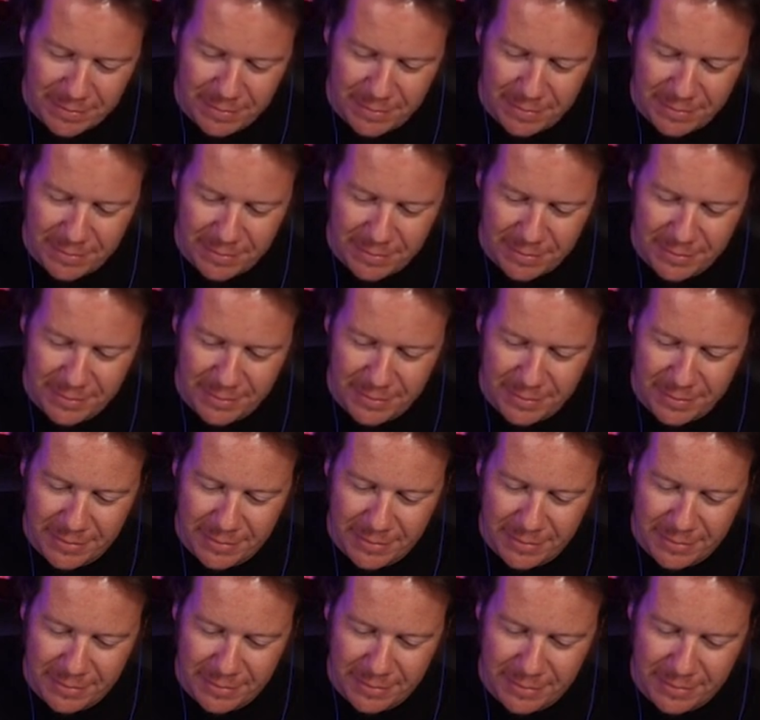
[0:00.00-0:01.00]

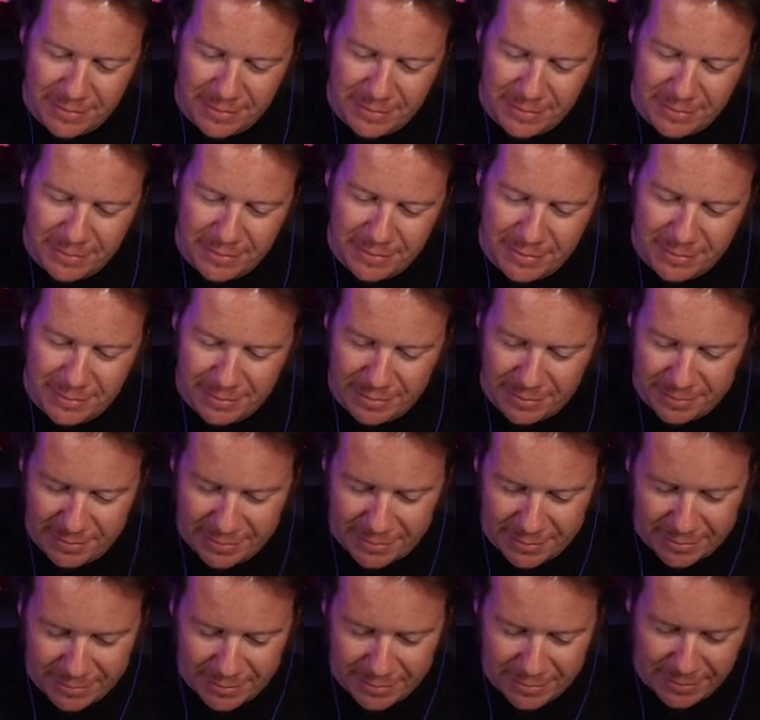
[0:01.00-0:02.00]

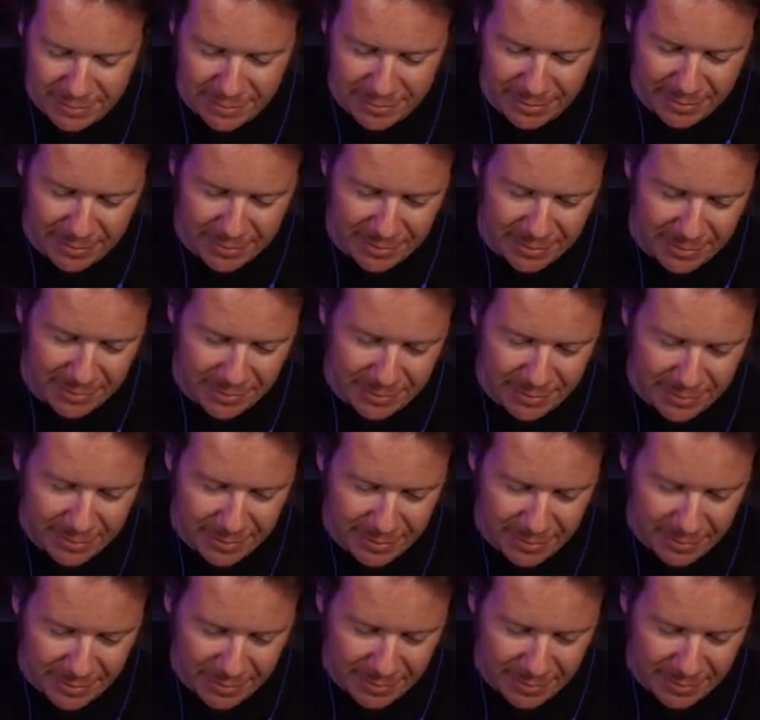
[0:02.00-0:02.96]
This person isn't speaking.